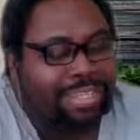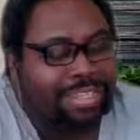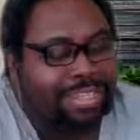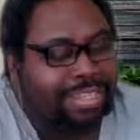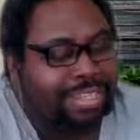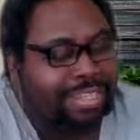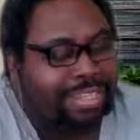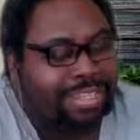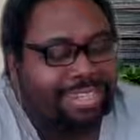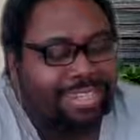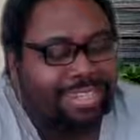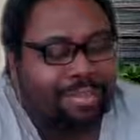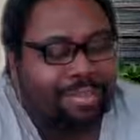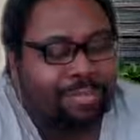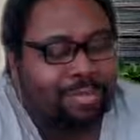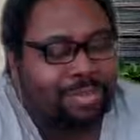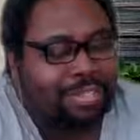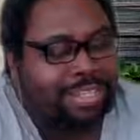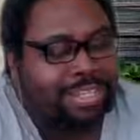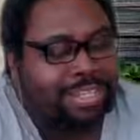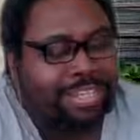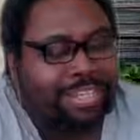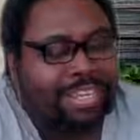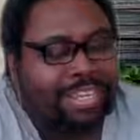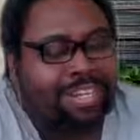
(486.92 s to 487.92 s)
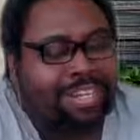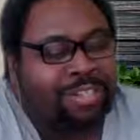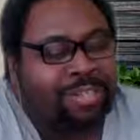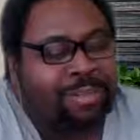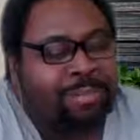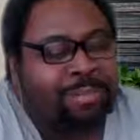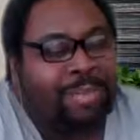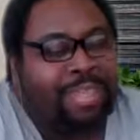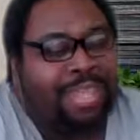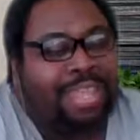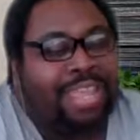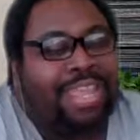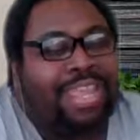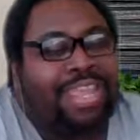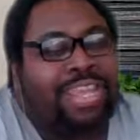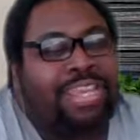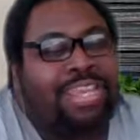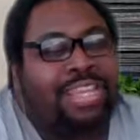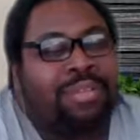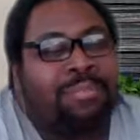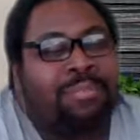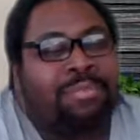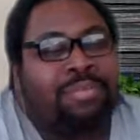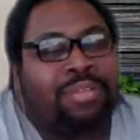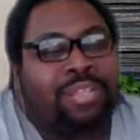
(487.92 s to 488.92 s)
Yeah, he didn't want to get that up. And
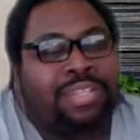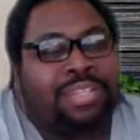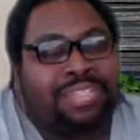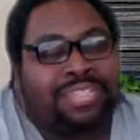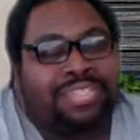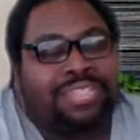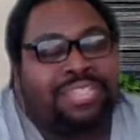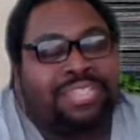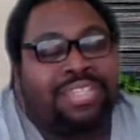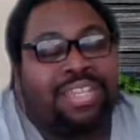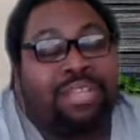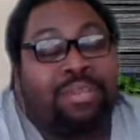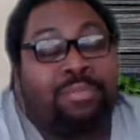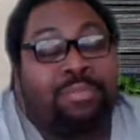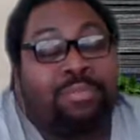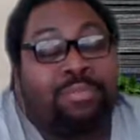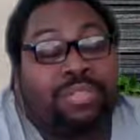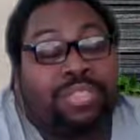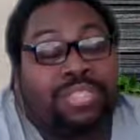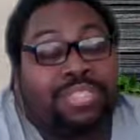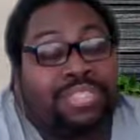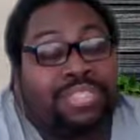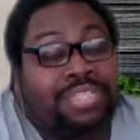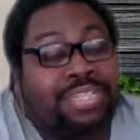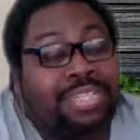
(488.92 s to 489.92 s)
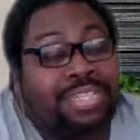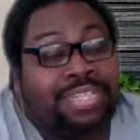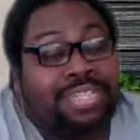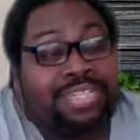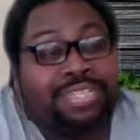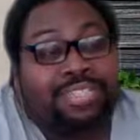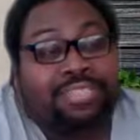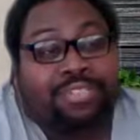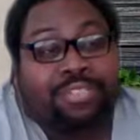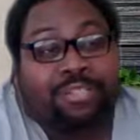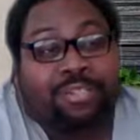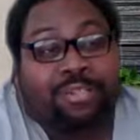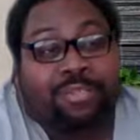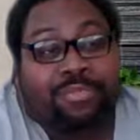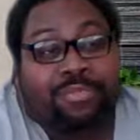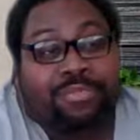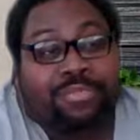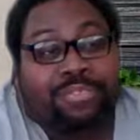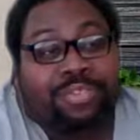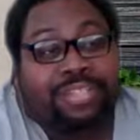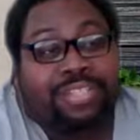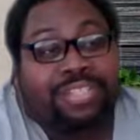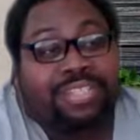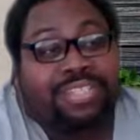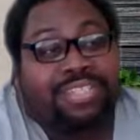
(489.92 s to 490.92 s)
then plus his
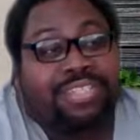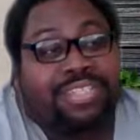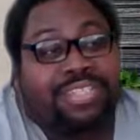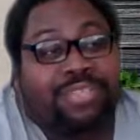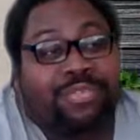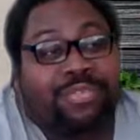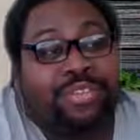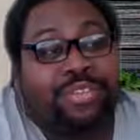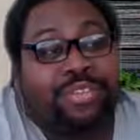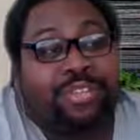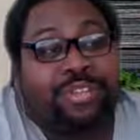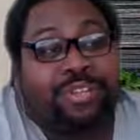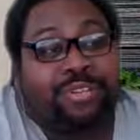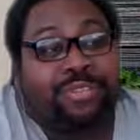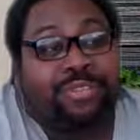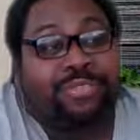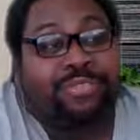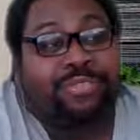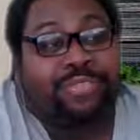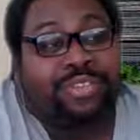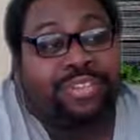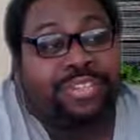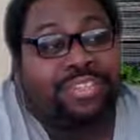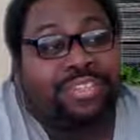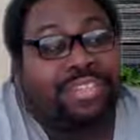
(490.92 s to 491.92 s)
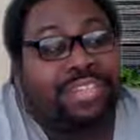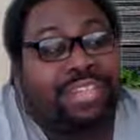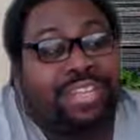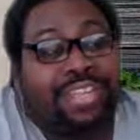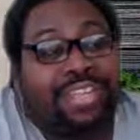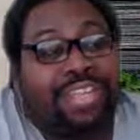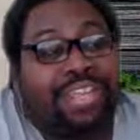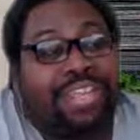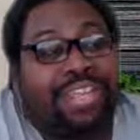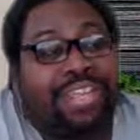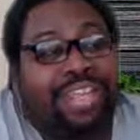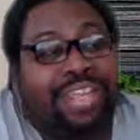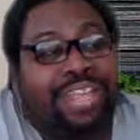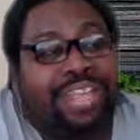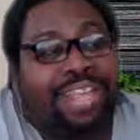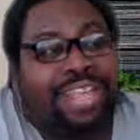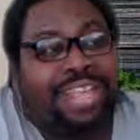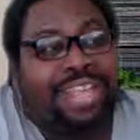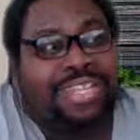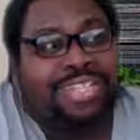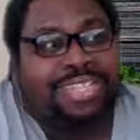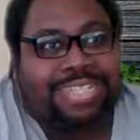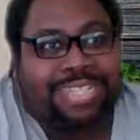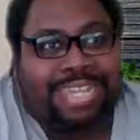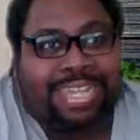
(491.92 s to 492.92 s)
girlfriend, his living girlfriend,
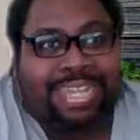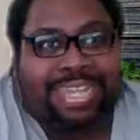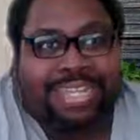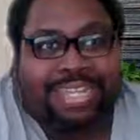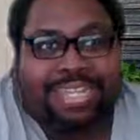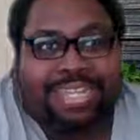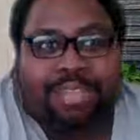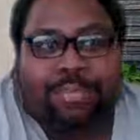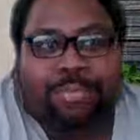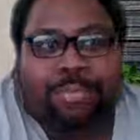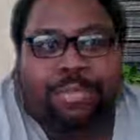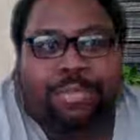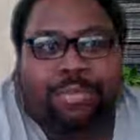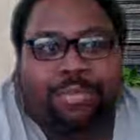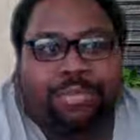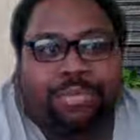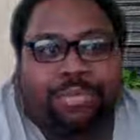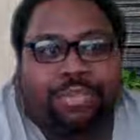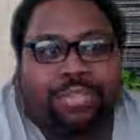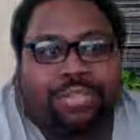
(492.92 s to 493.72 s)
is in AEW.